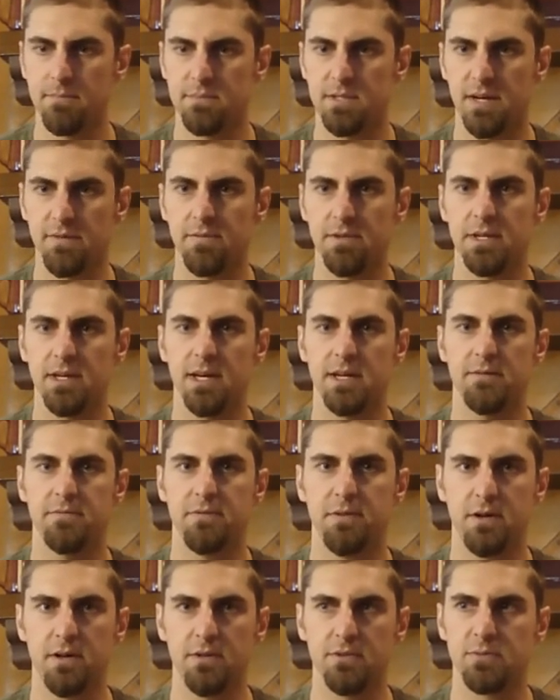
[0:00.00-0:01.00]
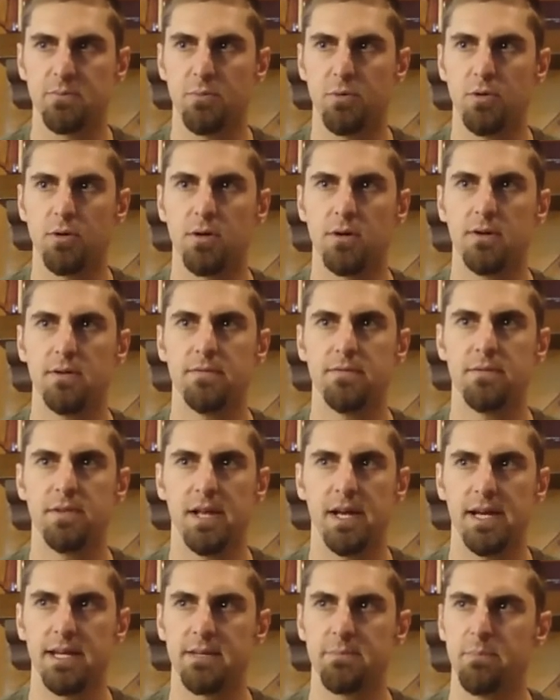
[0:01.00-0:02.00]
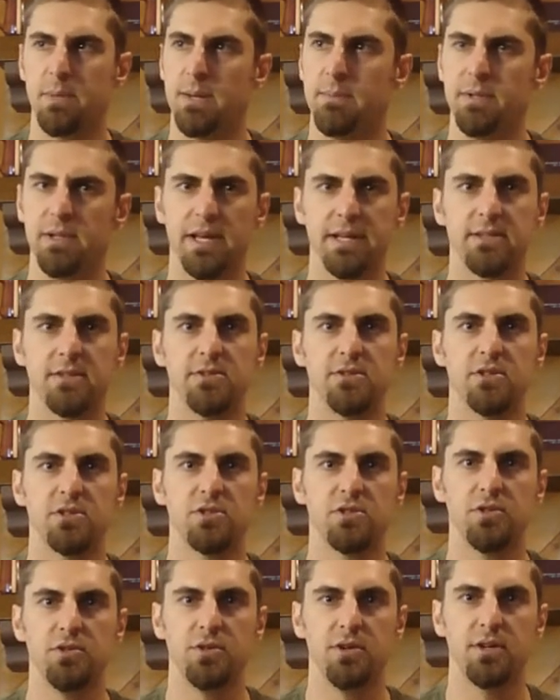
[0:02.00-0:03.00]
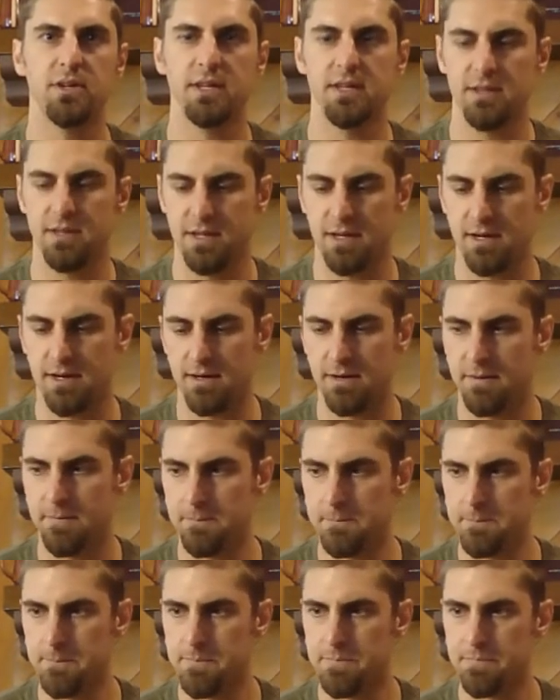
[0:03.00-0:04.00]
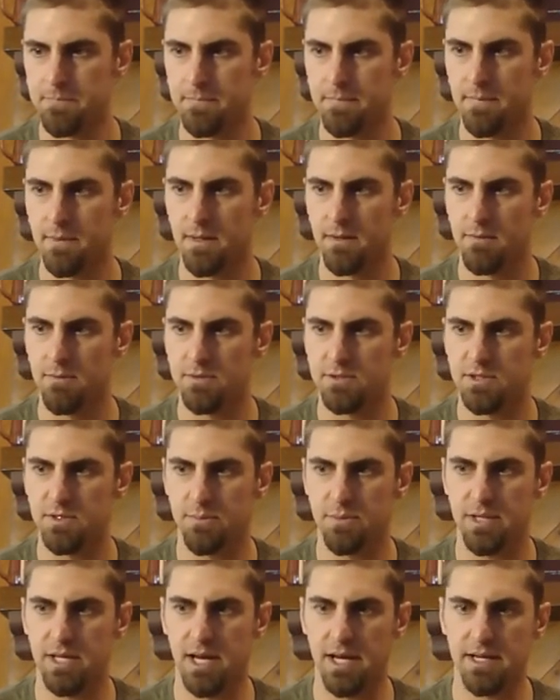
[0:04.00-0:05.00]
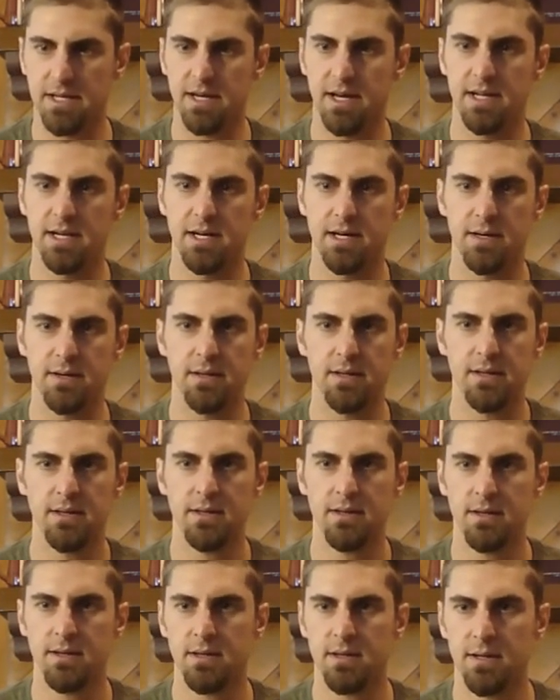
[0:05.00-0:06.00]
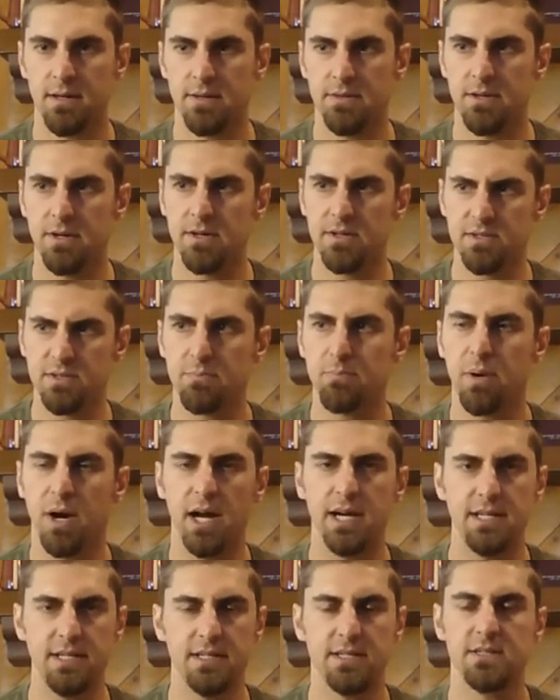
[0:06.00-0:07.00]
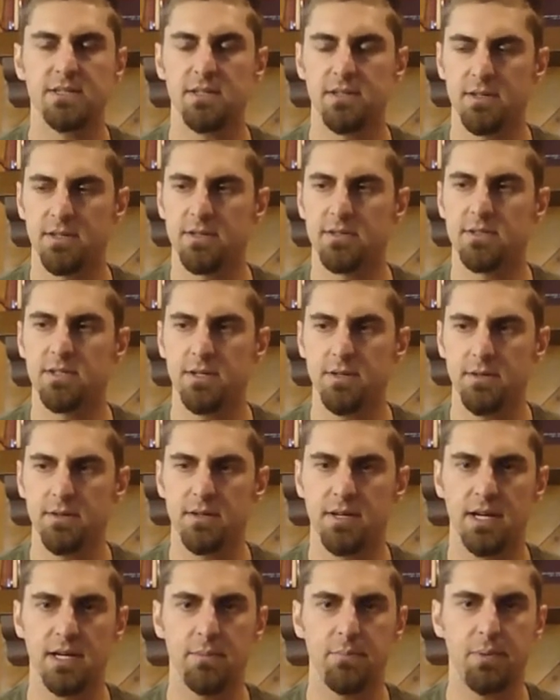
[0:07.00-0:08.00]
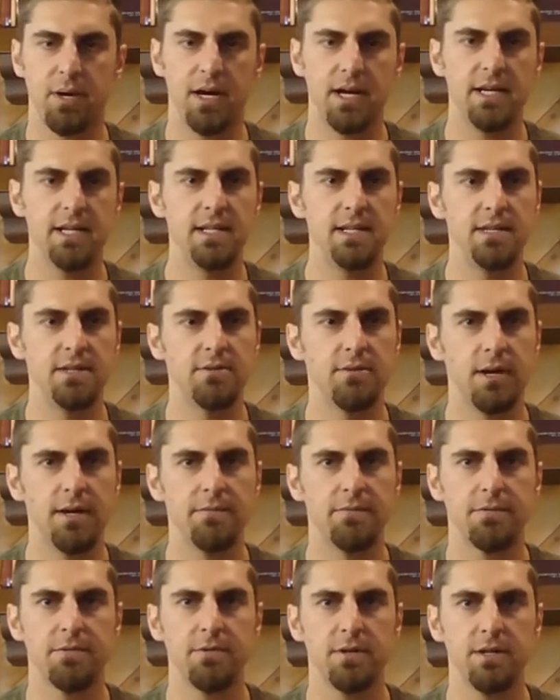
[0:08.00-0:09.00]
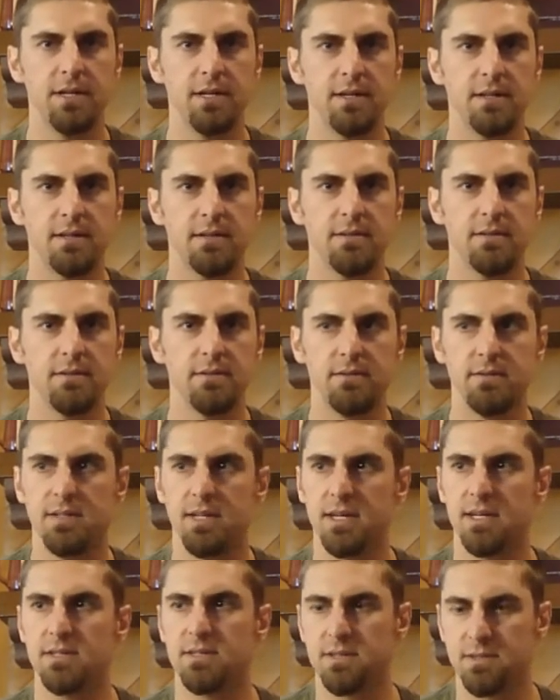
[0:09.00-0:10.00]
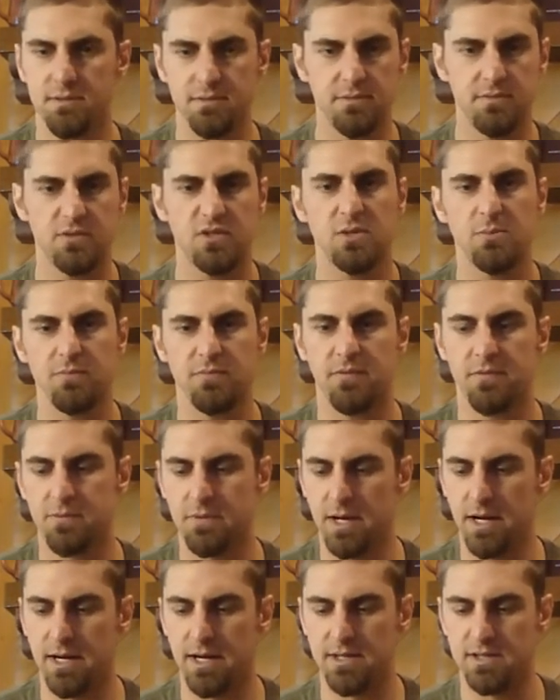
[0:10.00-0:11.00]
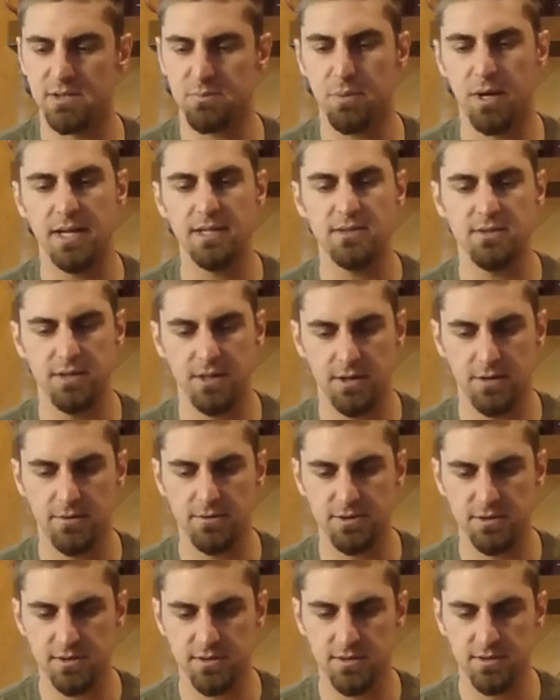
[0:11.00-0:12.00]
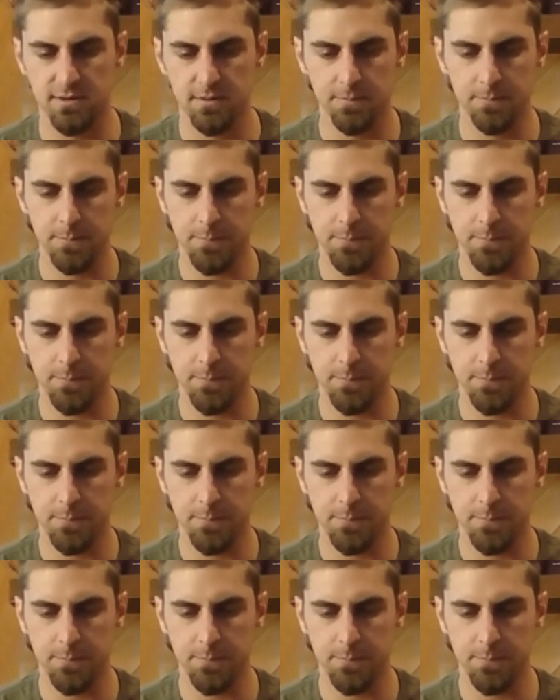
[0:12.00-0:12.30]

Definitely kind of falls more of like, maybe like there's a Chinook in there. Some of that kind of, there's some pininess in there too. Kind of piney, grapefruitiness, some spice notes.